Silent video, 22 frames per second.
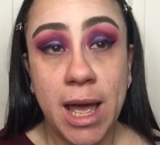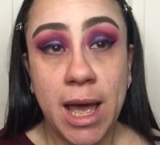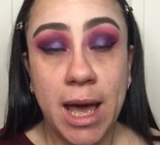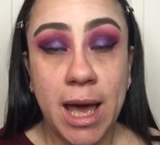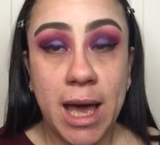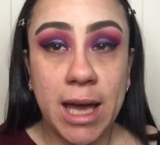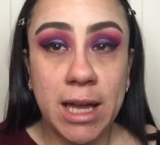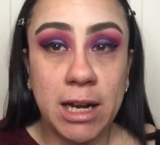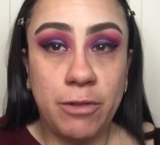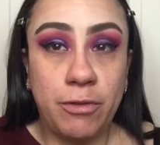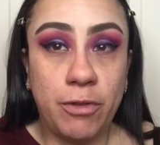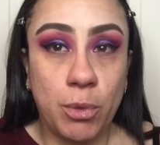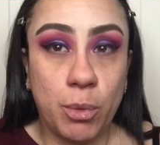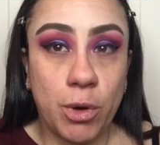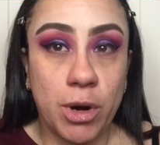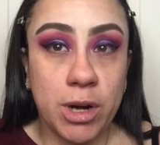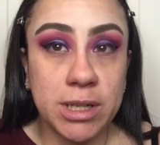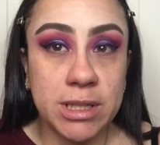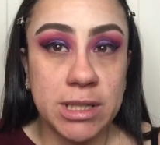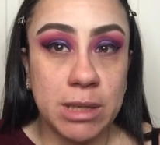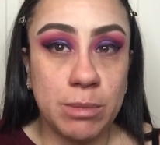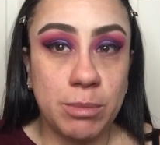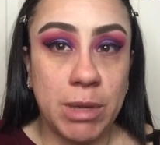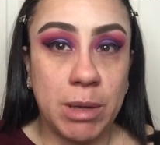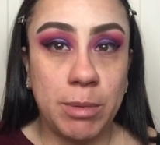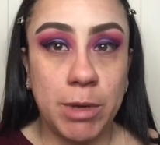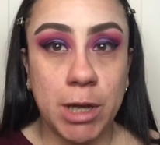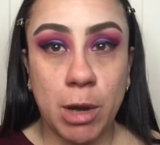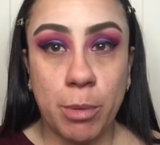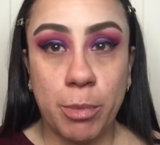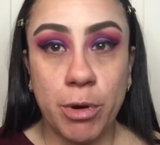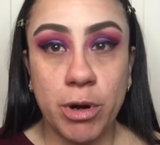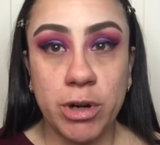And if it works, then maybe
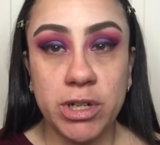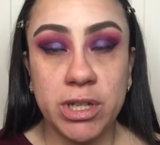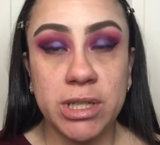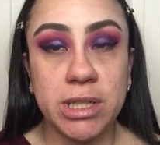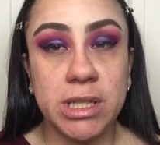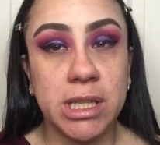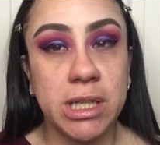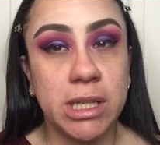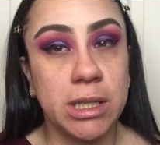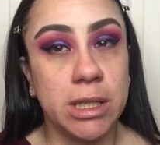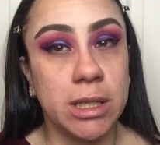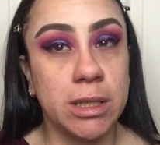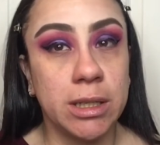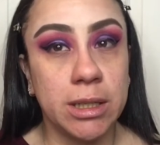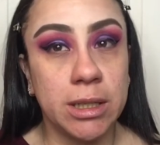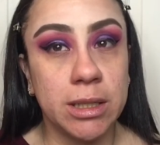I'll purchase it.